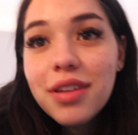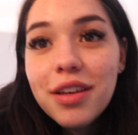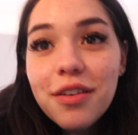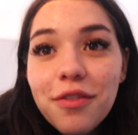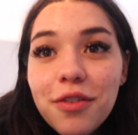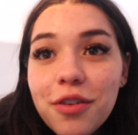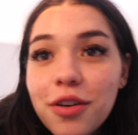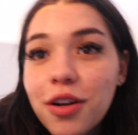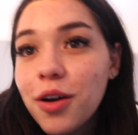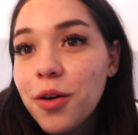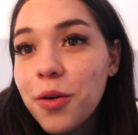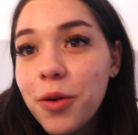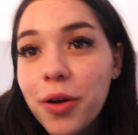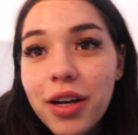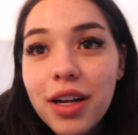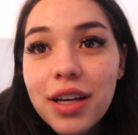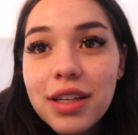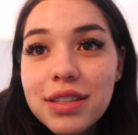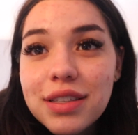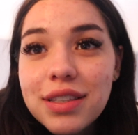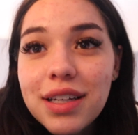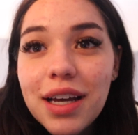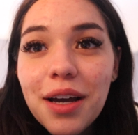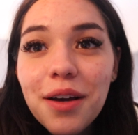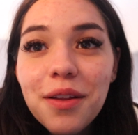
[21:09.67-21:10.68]
if you're not
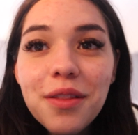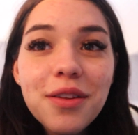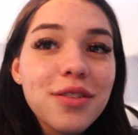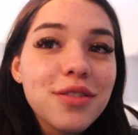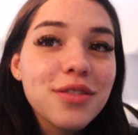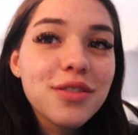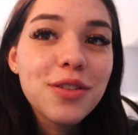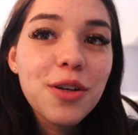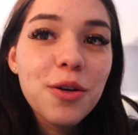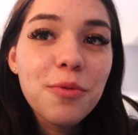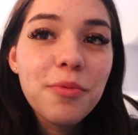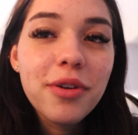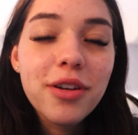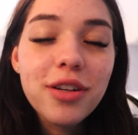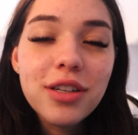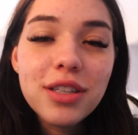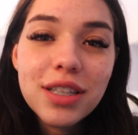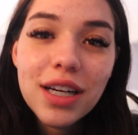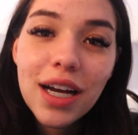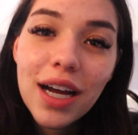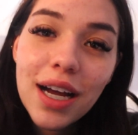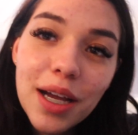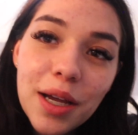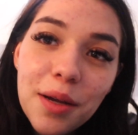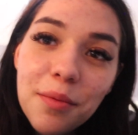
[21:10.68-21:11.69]
organized now, there's no better
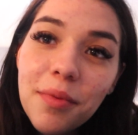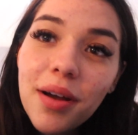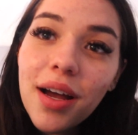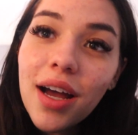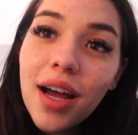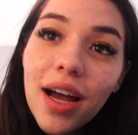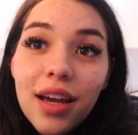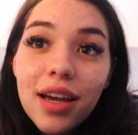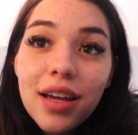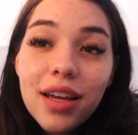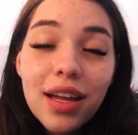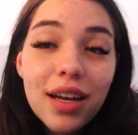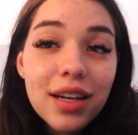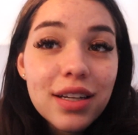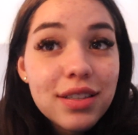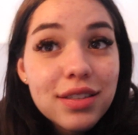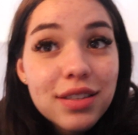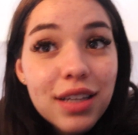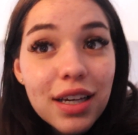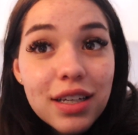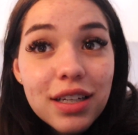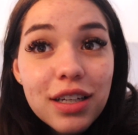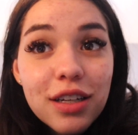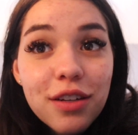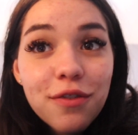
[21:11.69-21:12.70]
time. Get
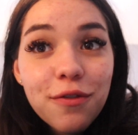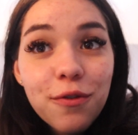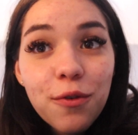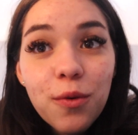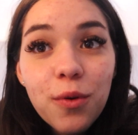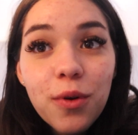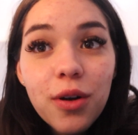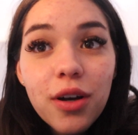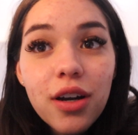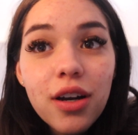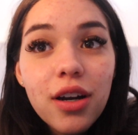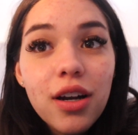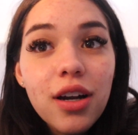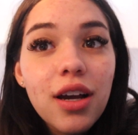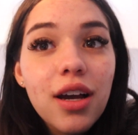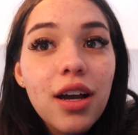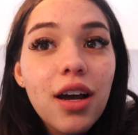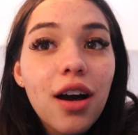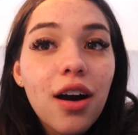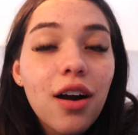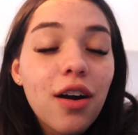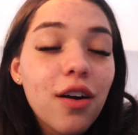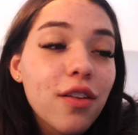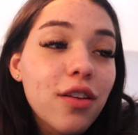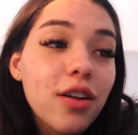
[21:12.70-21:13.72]
excited for
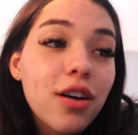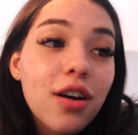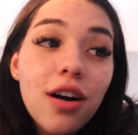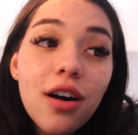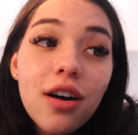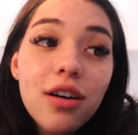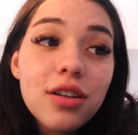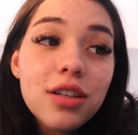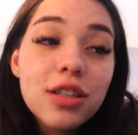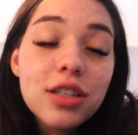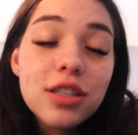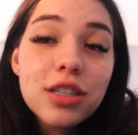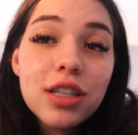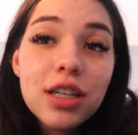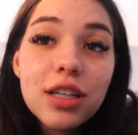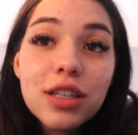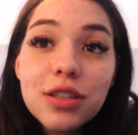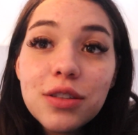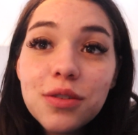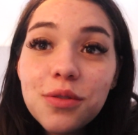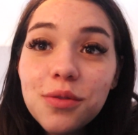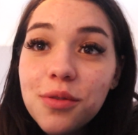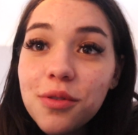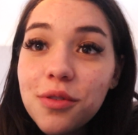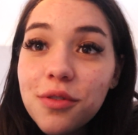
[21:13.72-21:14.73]
all the college and
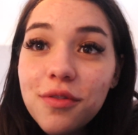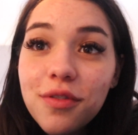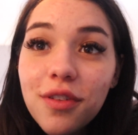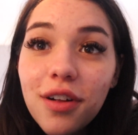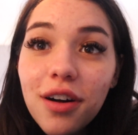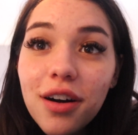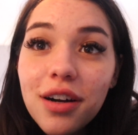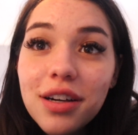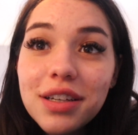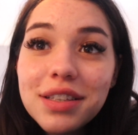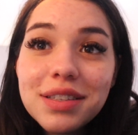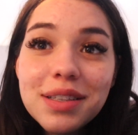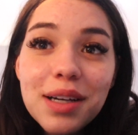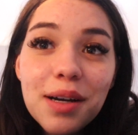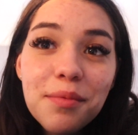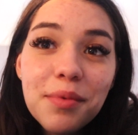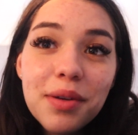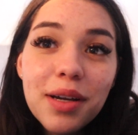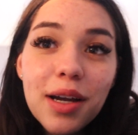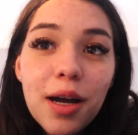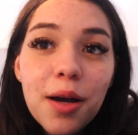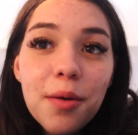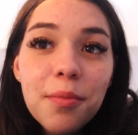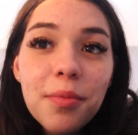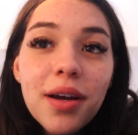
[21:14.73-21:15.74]
school vlogs
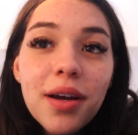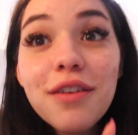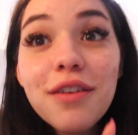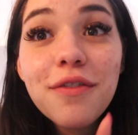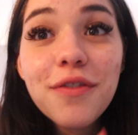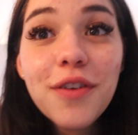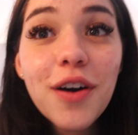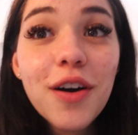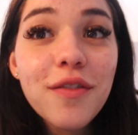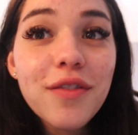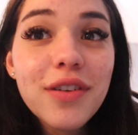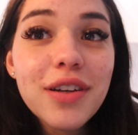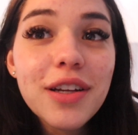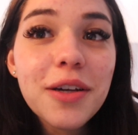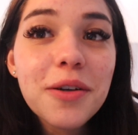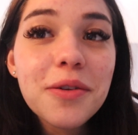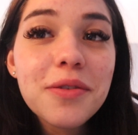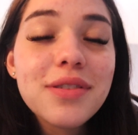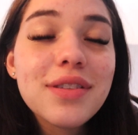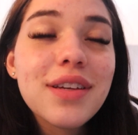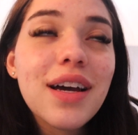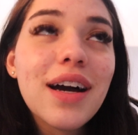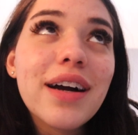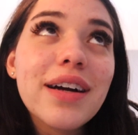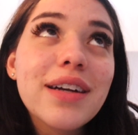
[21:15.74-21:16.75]
coming up, fall
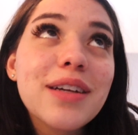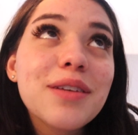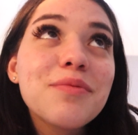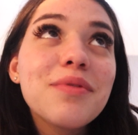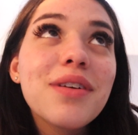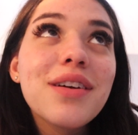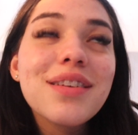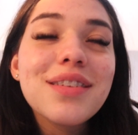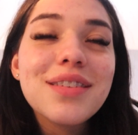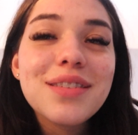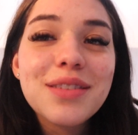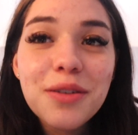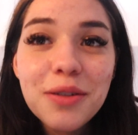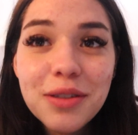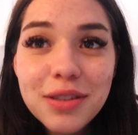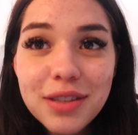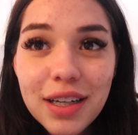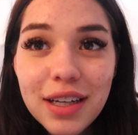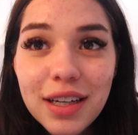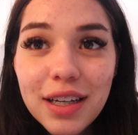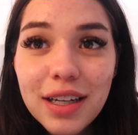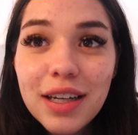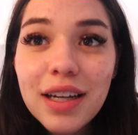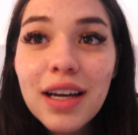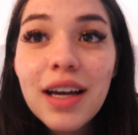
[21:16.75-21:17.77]
videos. I am so
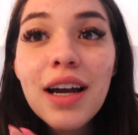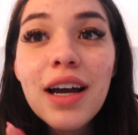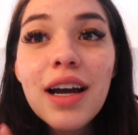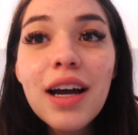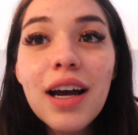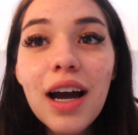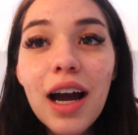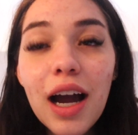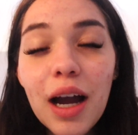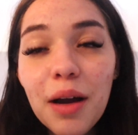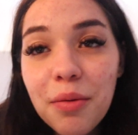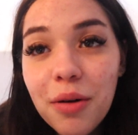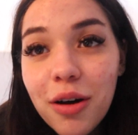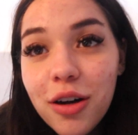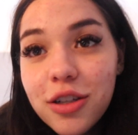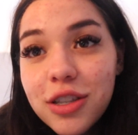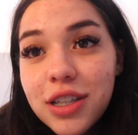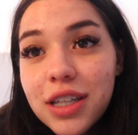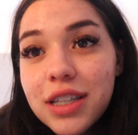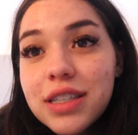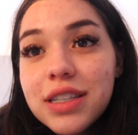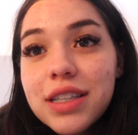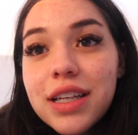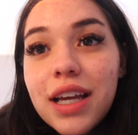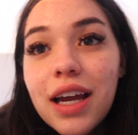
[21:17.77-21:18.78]
excited. I
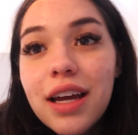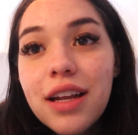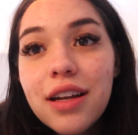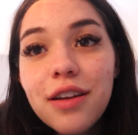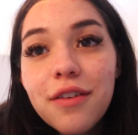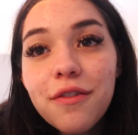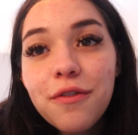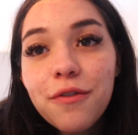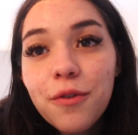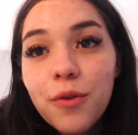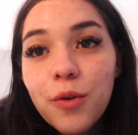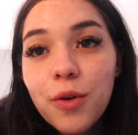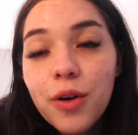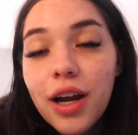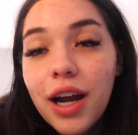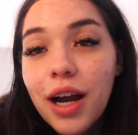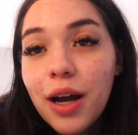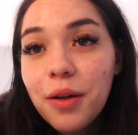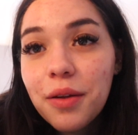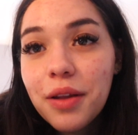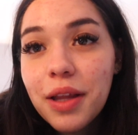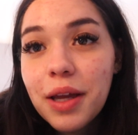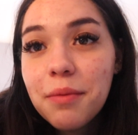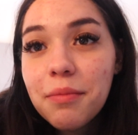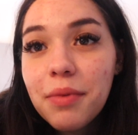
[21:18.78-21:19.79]
apologize again for
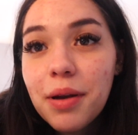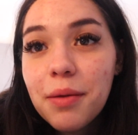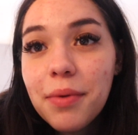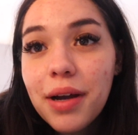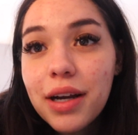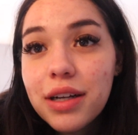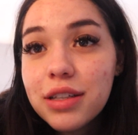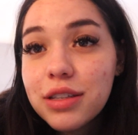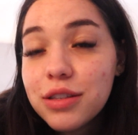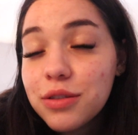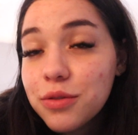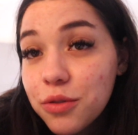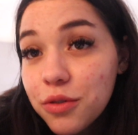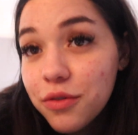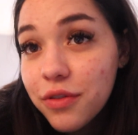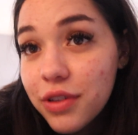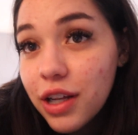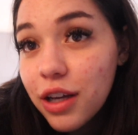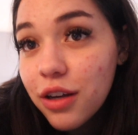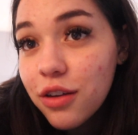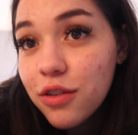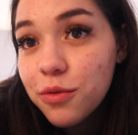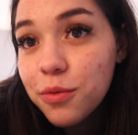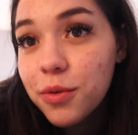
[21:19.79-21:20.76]
how late my back to school videos